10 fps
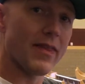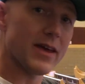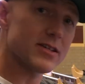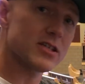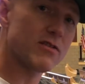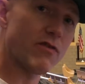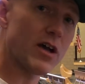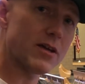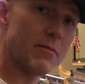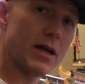this is
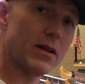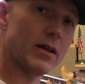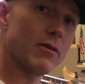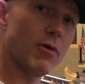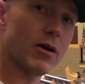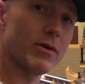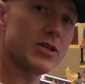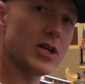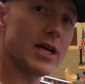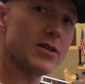fundamentally where we
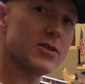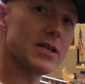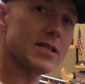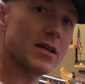change these